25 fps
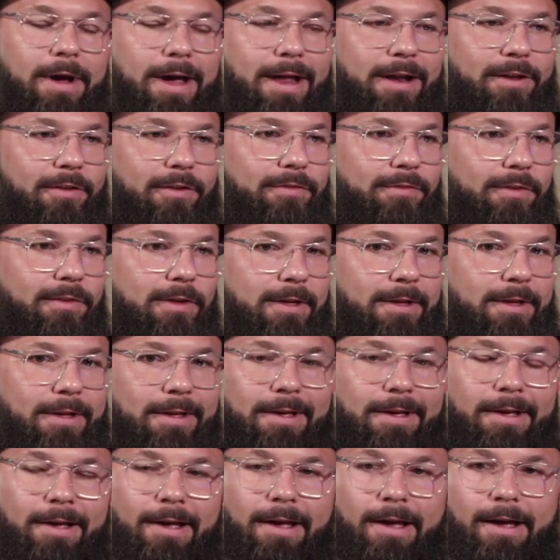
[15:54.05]
kind of
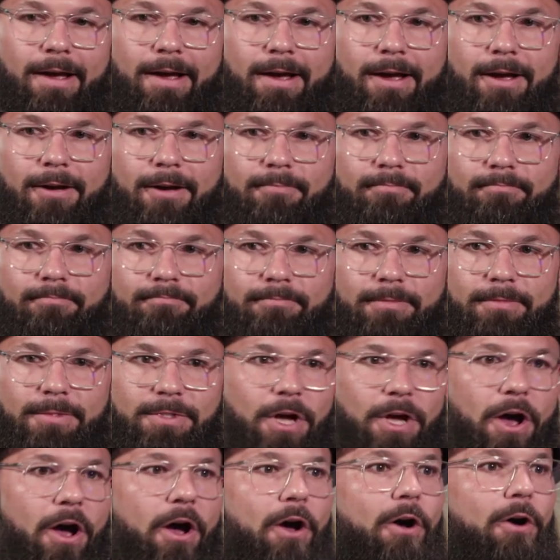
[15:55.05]
um,
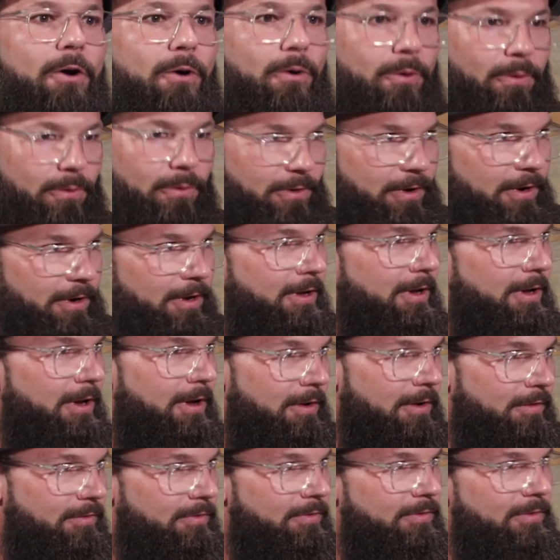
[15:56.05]
tone
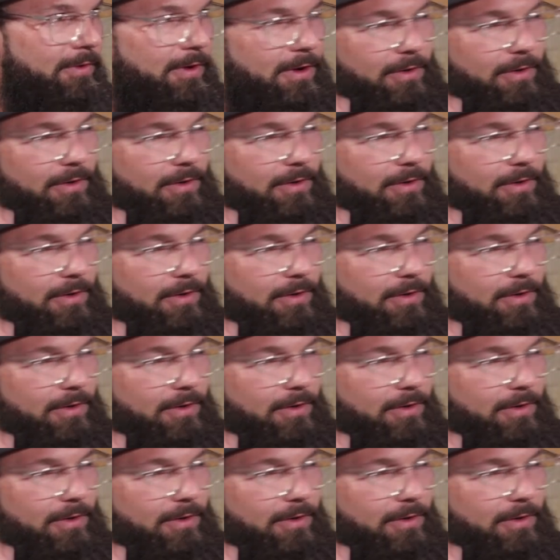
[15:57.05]
of,